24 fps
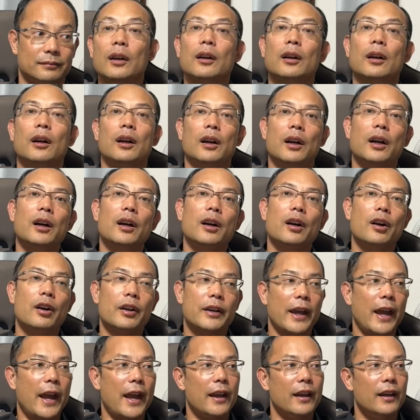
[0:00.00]
Uh-huh.
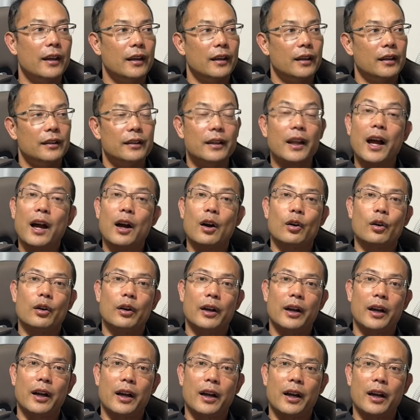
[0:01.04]
Okay. Now,
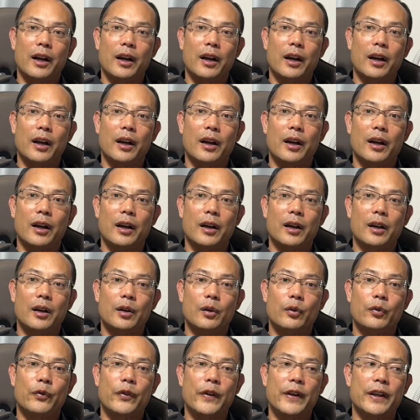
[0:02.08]

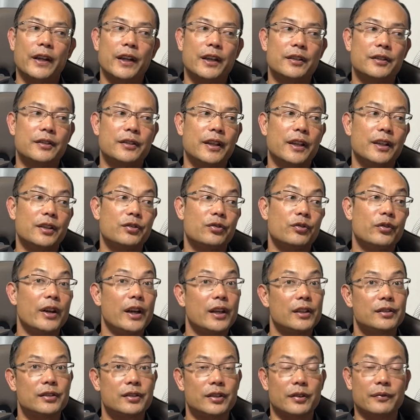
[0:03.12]
finish this
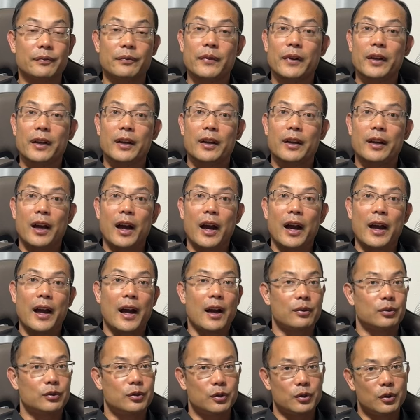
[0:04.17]
lesson. I
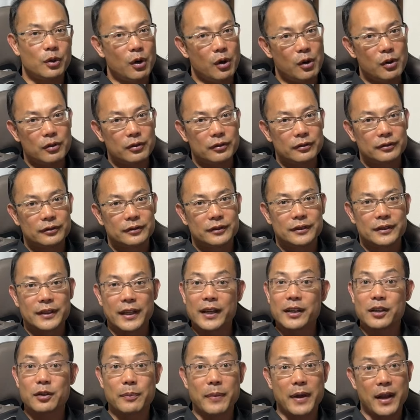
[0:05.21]
have to go.
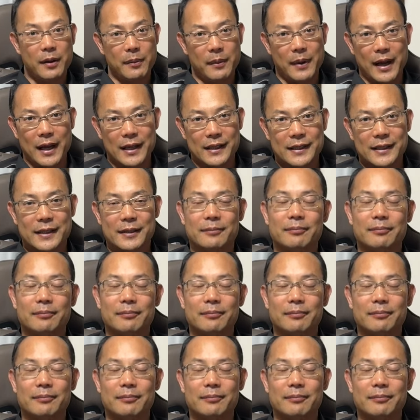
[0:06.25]
Thank you very much.